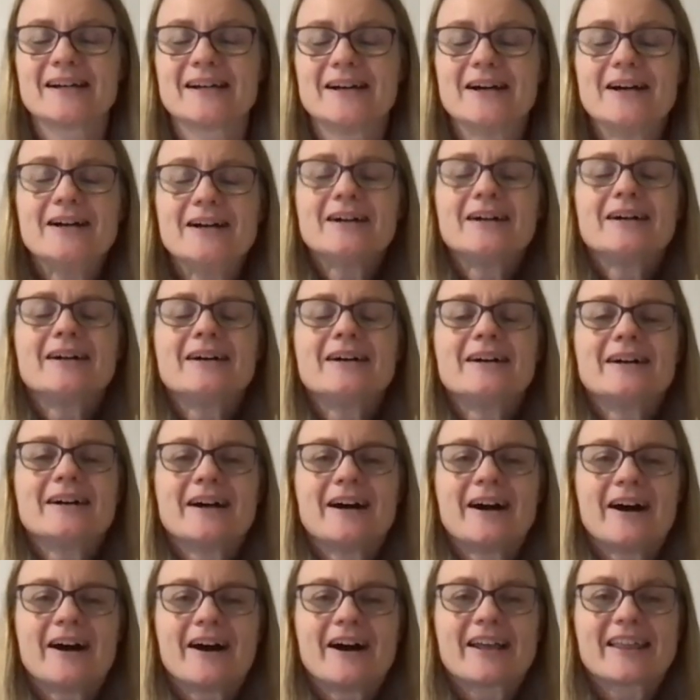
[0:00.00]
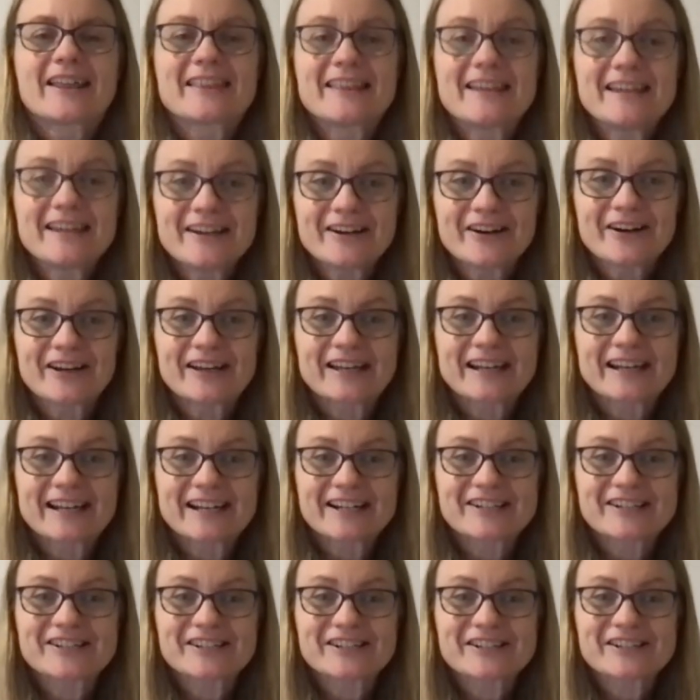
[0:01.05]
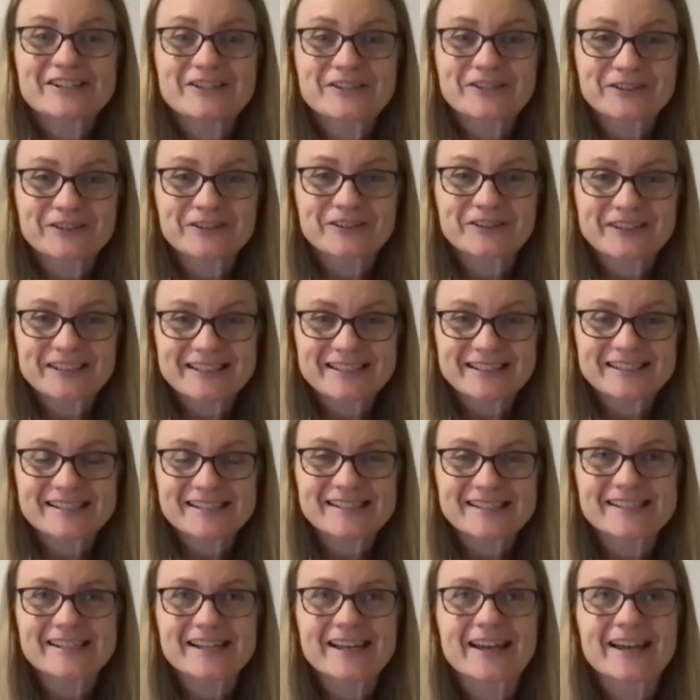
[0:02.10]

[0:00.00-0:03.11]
oh, I think I could actually do this.